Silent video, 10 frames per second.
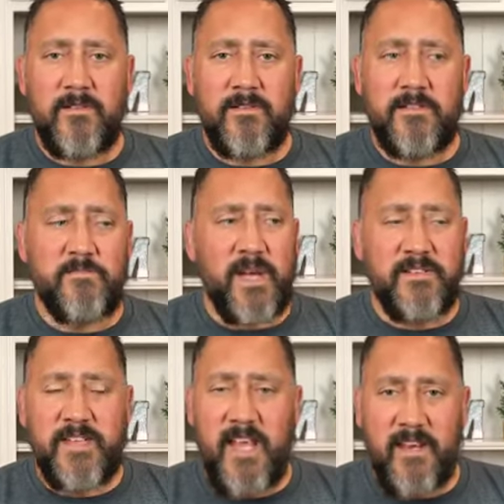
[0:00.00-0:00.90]

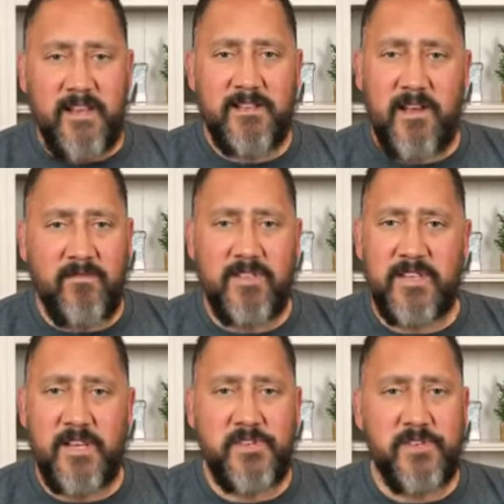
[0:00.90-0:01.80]
Spontaneous
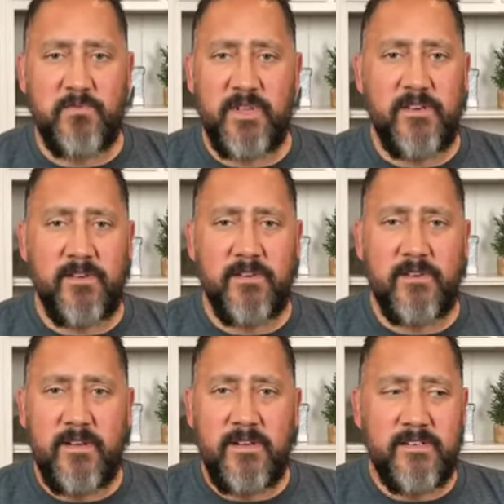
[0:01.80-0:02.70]
conversations with your
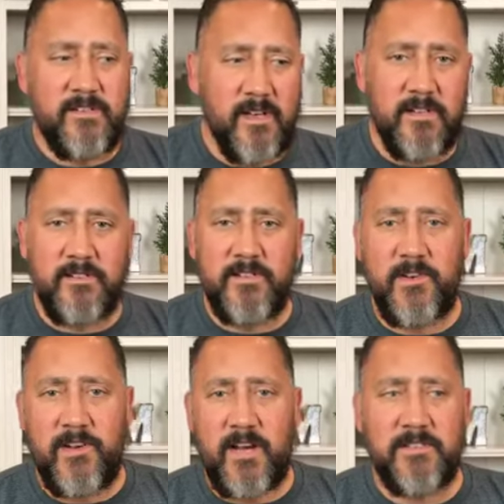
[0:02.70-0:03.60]
sons or
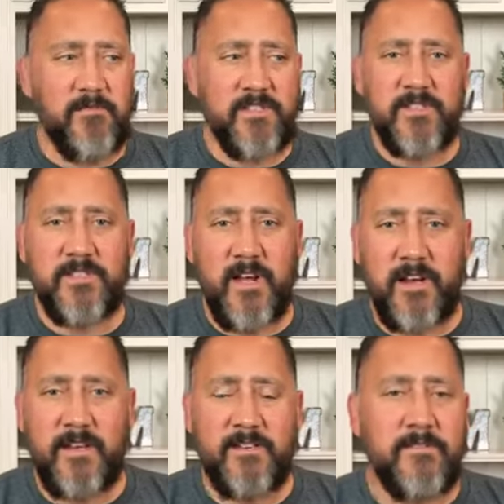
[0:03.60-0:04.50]
your daughters. I was just
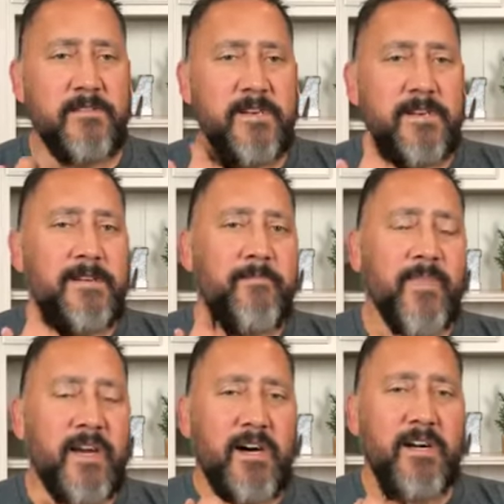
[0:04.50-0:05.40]
talking to
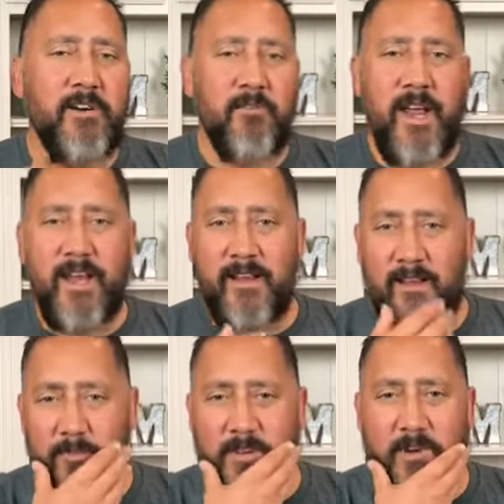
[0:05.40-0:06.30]
uh, Greg,
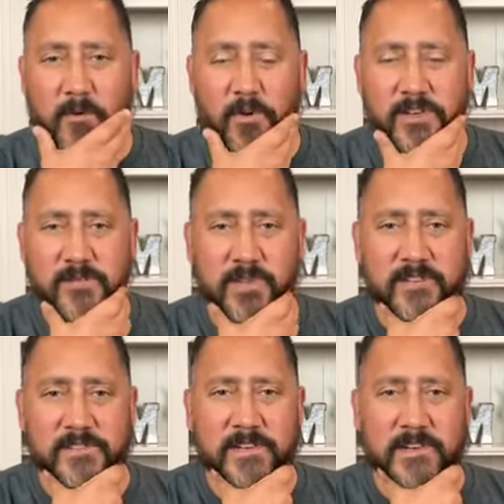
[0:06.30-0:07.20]
one of our worship
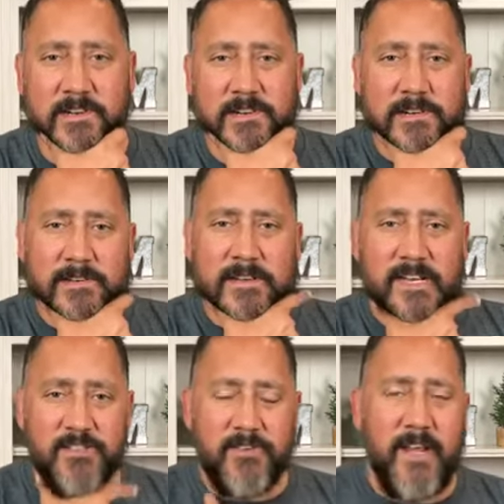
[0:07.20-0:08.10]
leaders here,
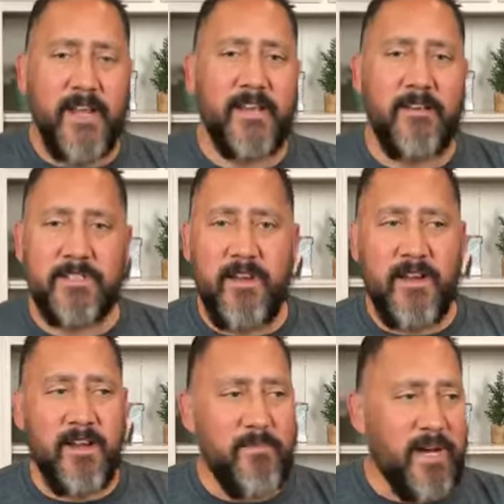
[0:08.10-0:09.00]
yesterday, and he was
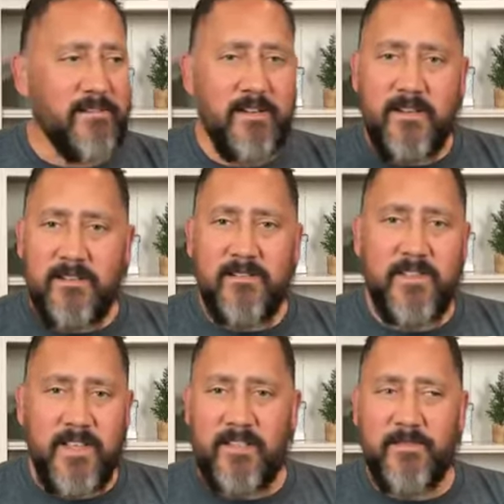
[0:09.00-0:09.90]
talking about
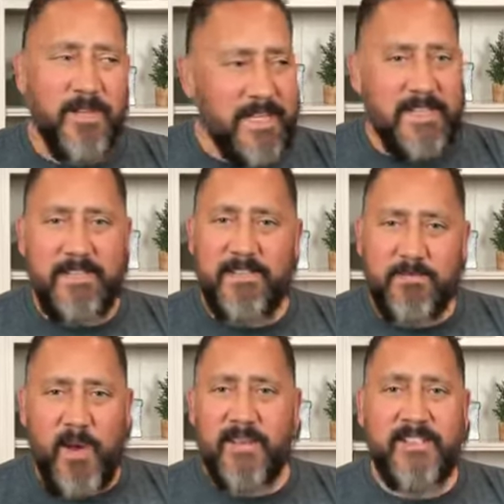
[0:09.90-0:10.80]
the
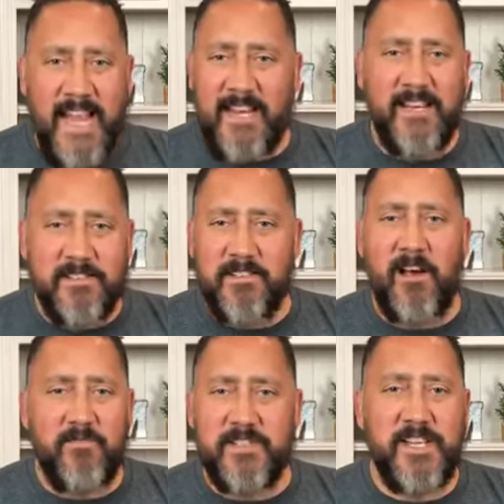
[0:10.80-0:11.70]
spontaneous
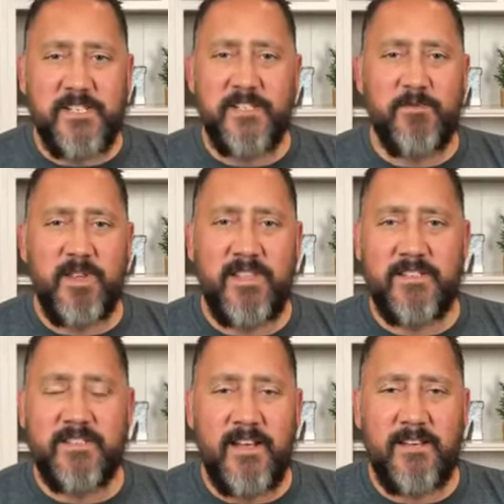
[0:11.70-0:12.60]
conversations with
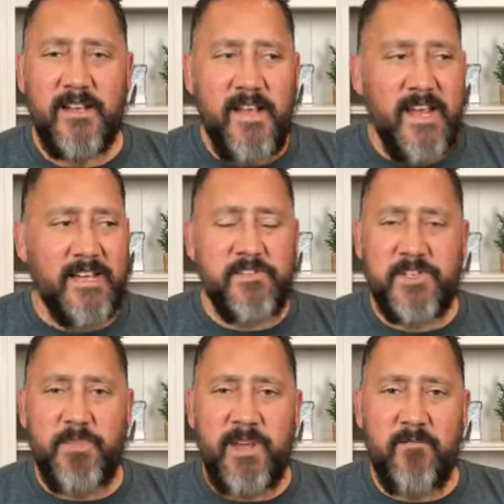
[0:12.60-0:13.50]
his son and
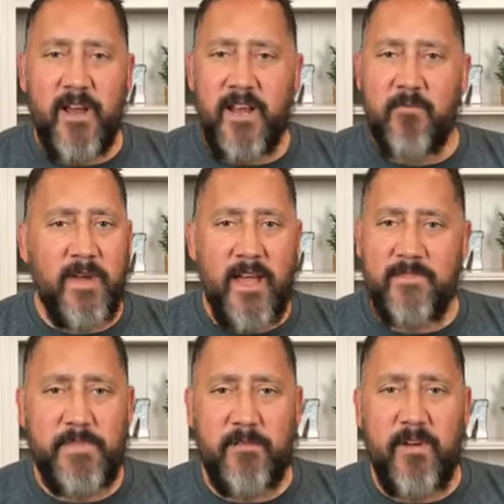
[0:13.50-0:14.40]
just being ready. We have
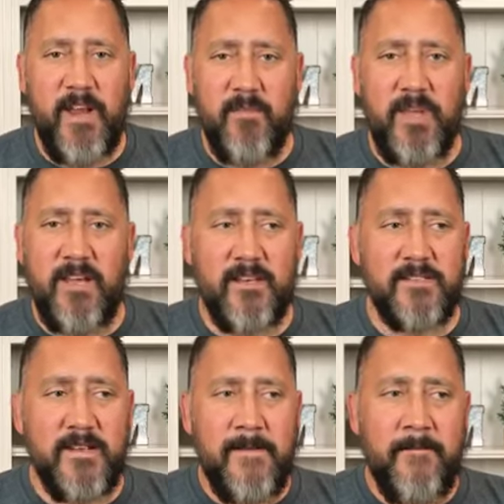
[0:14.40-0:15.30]
to be ready
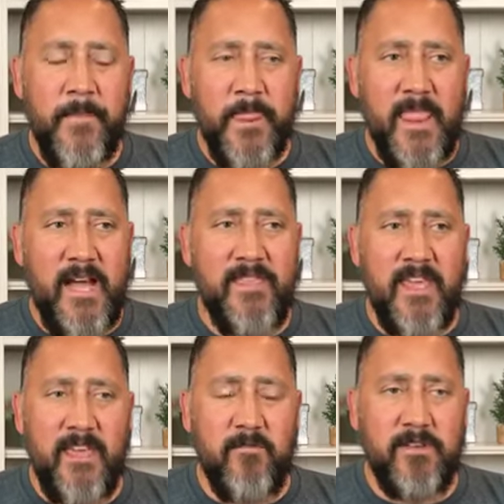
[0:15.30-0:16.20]
because I
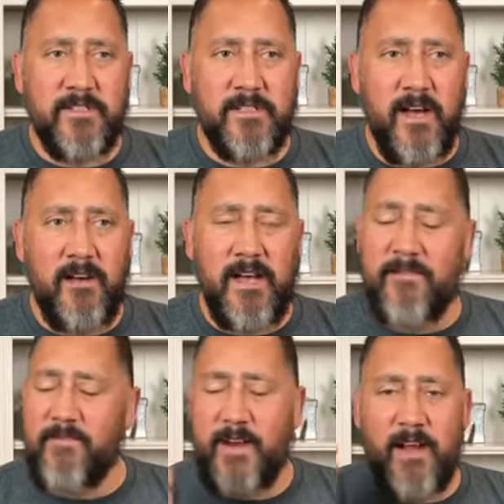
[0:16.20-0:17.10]
think it was uh,
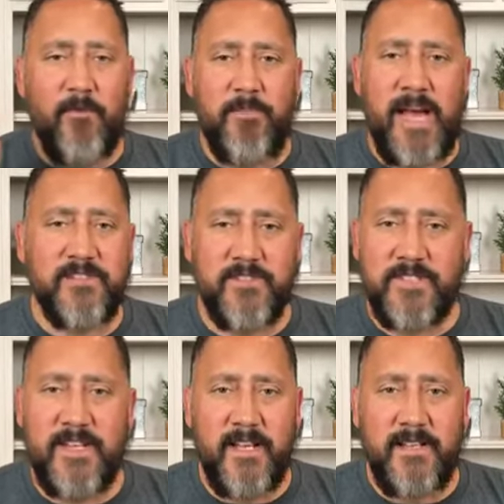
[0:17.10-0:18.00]
I forgot what pastor
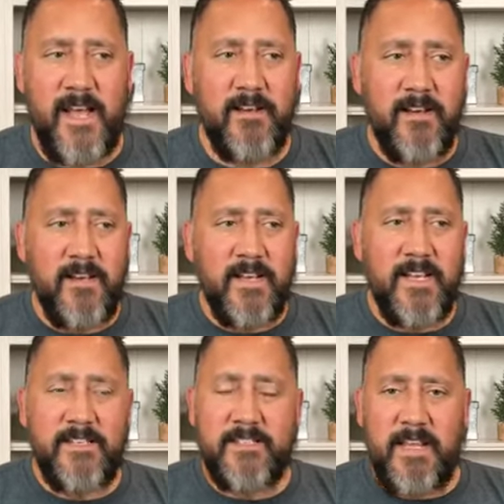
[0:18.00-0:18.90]
said that
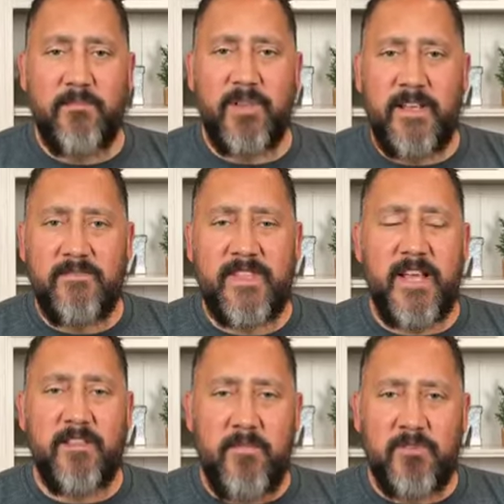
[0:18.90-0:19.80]
he he believes
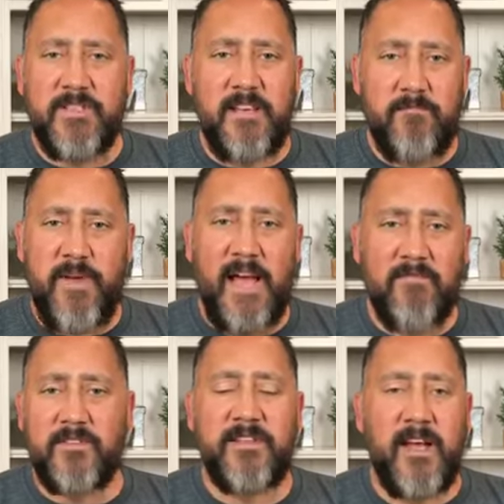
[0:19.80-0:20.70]
that the most
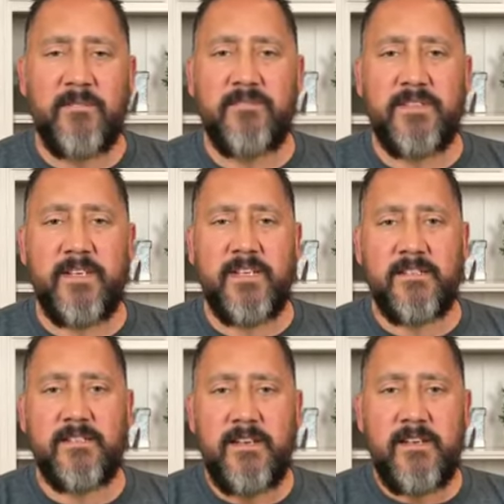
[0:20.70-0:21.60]
impactful times in
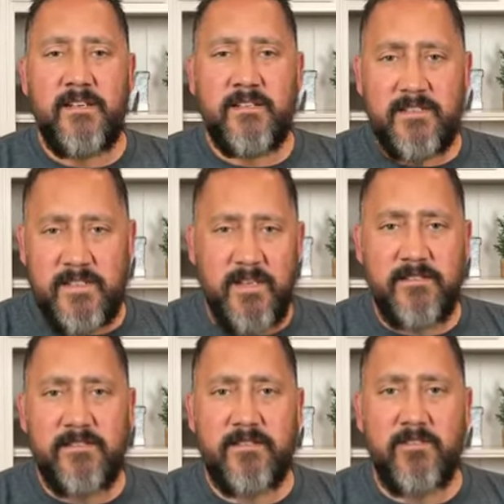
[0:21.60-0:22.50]
his
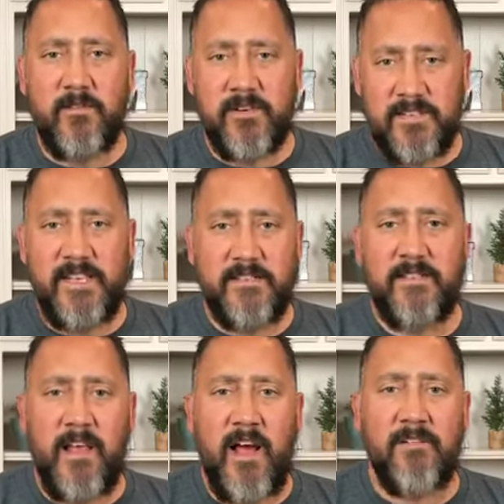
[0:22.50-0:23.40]
sons or his kids'
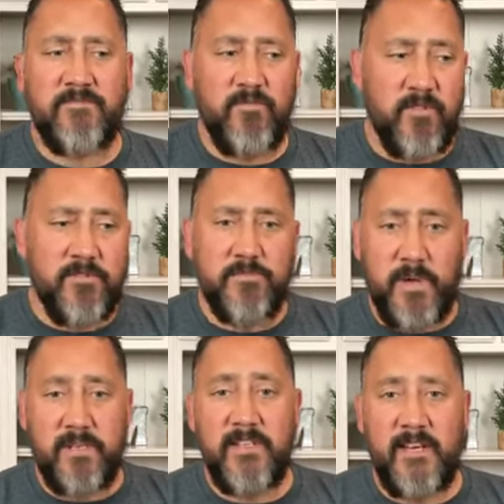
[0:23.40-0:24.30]
lives were those
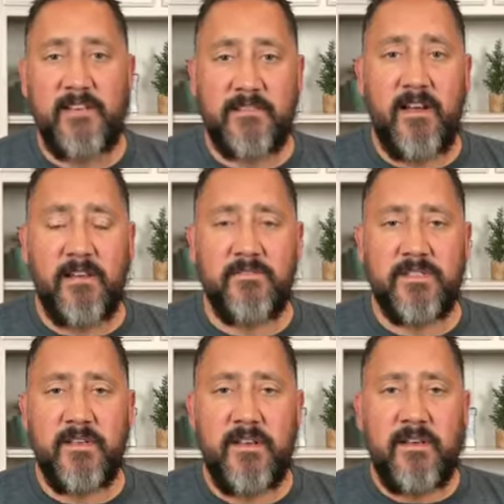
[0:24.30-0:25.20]
spontaneous
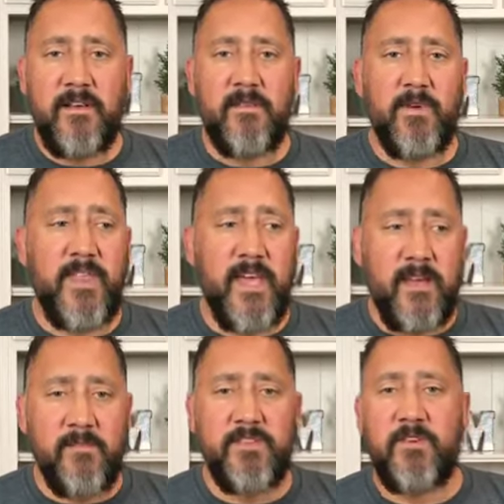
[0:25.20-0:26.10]
times when they
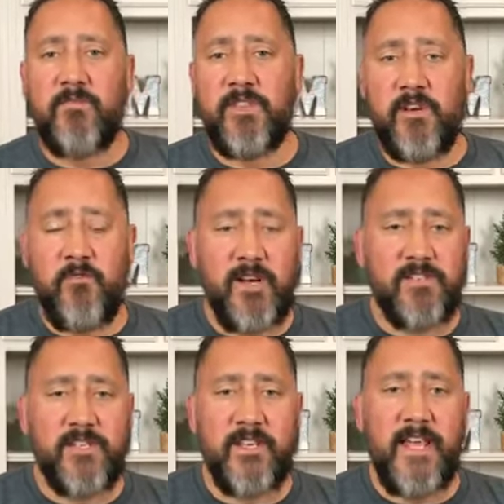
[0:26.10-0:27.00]
come to you with a
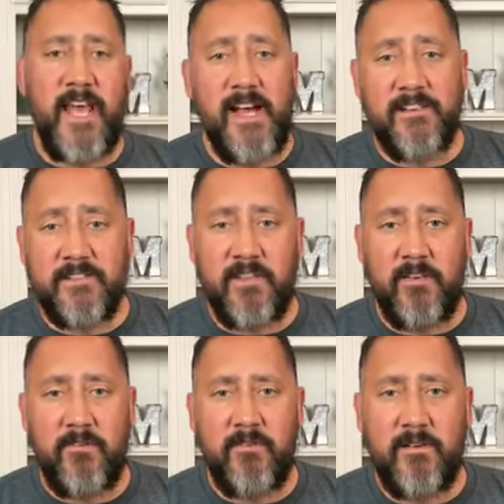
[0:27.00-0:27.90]
question and they ask
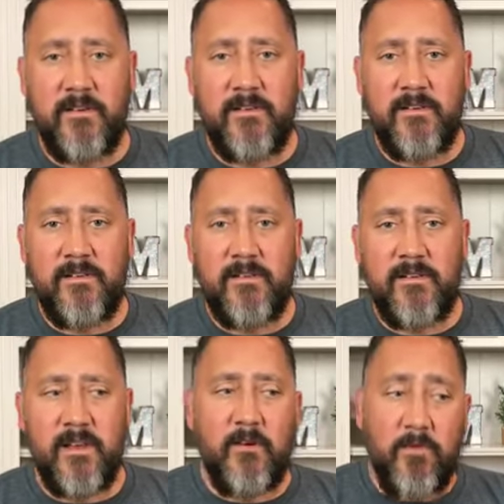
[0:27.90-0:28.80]
you.
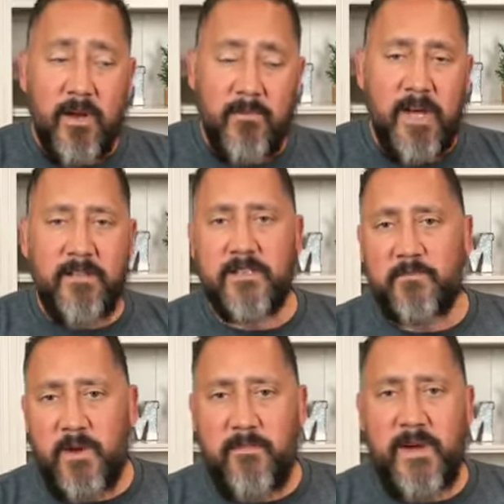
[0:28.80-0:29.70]
You know, what about
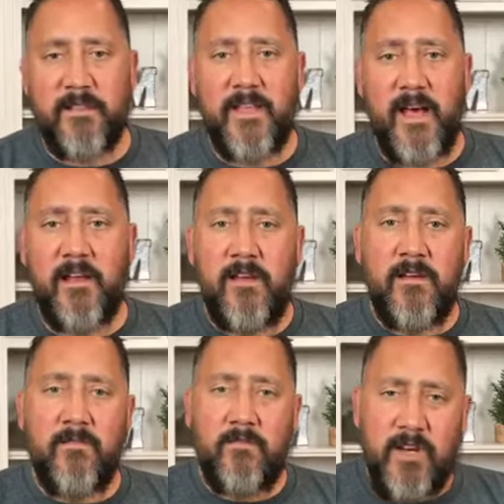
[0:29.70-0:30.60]
this? What about that?
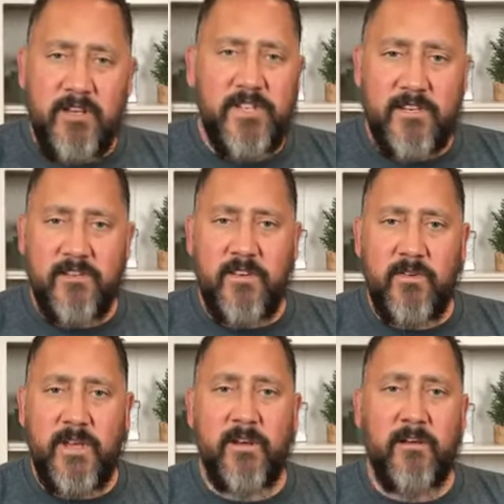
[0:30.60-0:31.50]
What did Jesus do
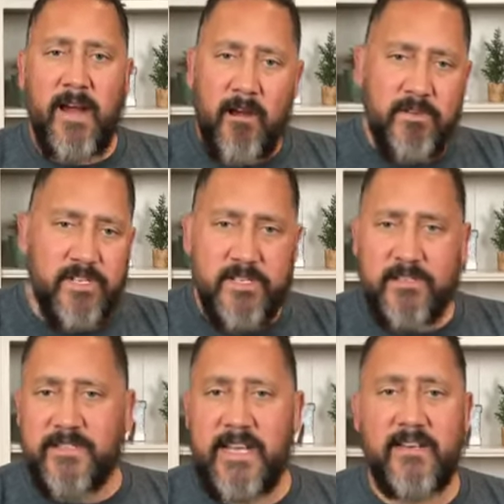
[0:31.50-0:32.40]
here? How would
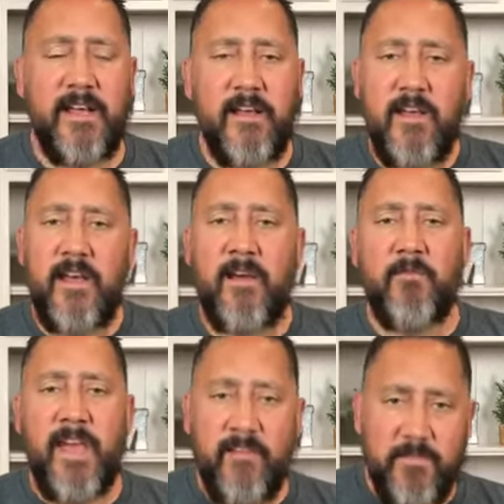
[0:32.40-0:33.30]
Jesus end? And
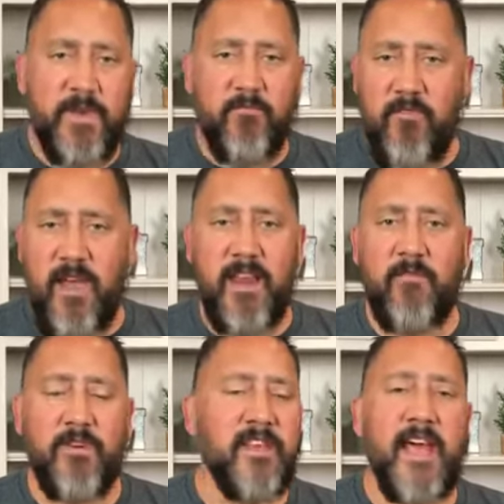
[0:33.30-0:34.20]
we have to be ready
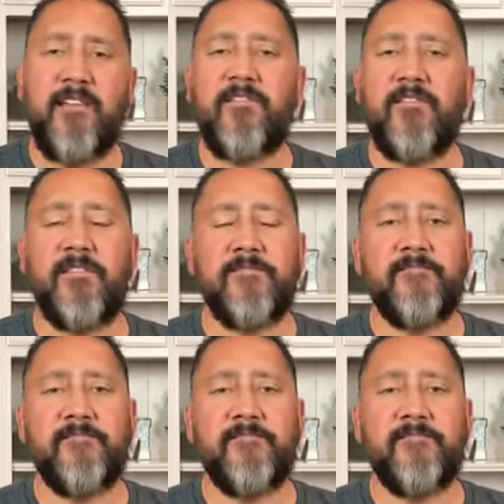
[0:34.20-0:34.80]
with an answer.